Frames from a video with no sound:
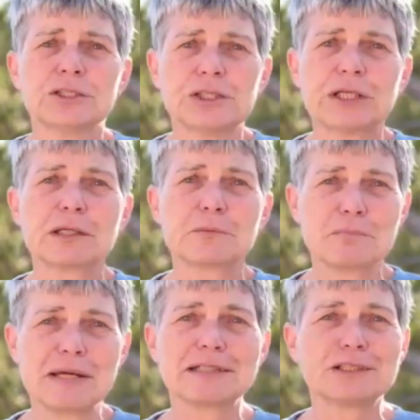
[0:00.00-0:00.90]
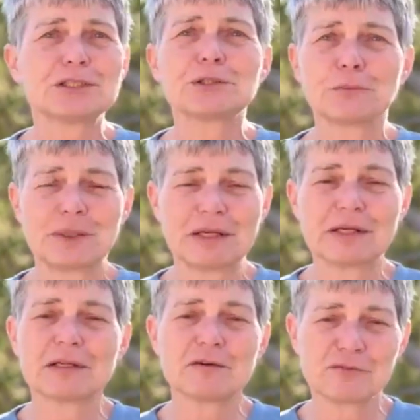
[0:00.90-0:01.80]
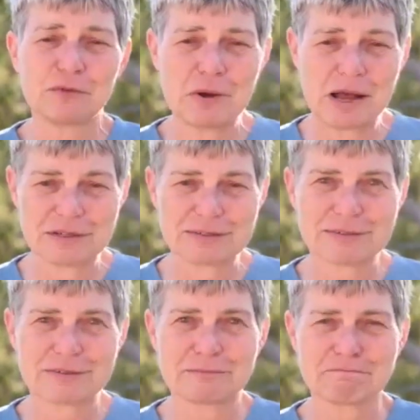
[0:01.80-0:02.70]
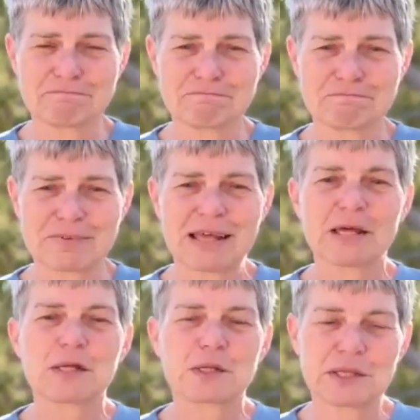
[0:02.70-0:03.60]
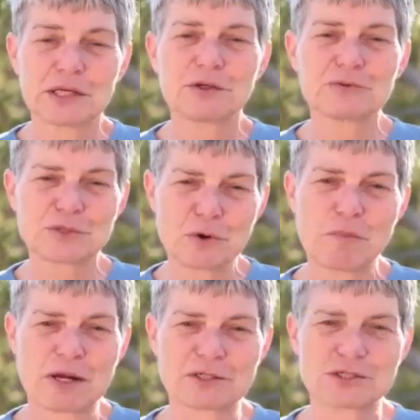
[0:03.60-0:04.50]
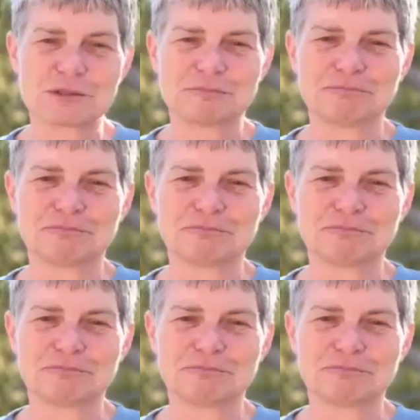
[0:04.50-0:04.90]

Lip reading: she can bet she'll be hearing from us. Thank you so much.